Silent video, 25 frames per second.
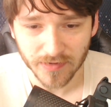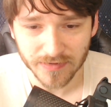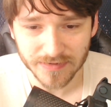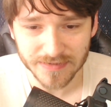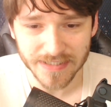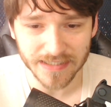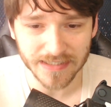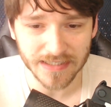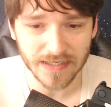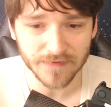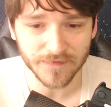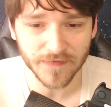
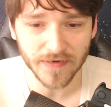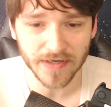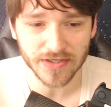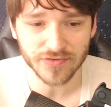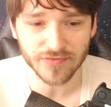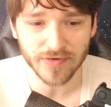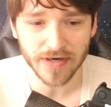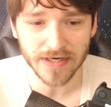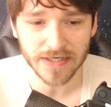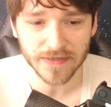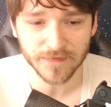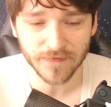Significant
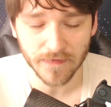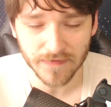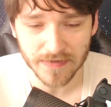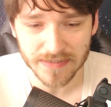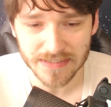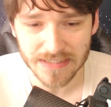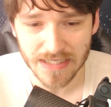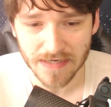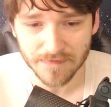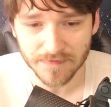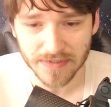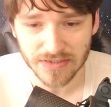strikes,
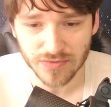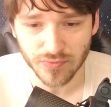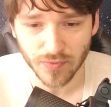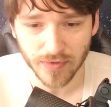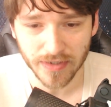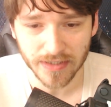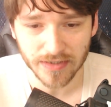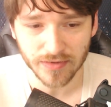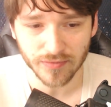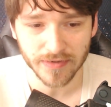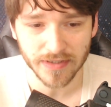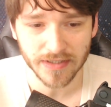57 to
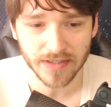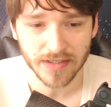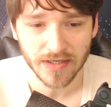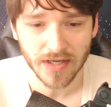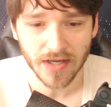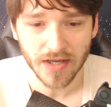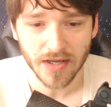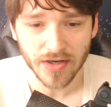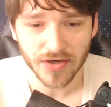23.